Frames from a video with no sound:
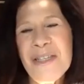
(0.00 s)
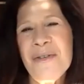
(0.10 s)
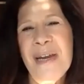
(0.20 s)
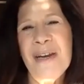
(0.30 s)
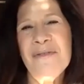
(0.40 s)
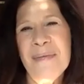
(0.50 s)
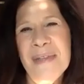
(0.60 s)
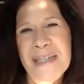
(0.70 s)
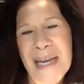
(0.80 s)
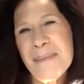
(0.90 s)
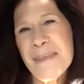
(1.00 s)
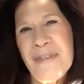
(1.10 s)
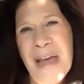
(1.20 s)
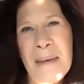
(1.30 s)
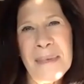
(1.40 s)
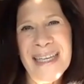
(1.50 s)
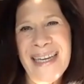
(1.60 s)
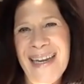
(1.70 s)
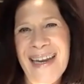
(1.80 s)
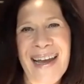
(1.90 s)
the street from the James
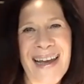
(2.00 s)
family,